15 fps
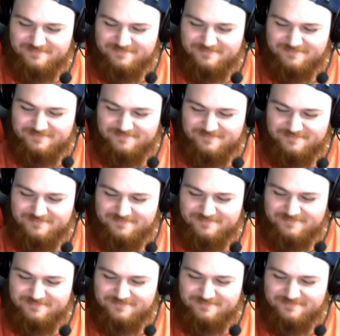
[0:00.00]

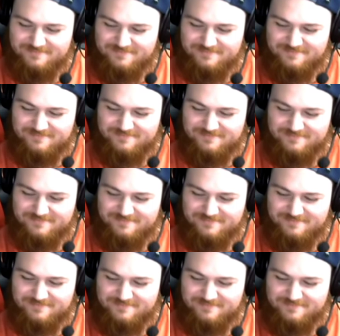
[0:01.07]
No words are spoken by the person on screen.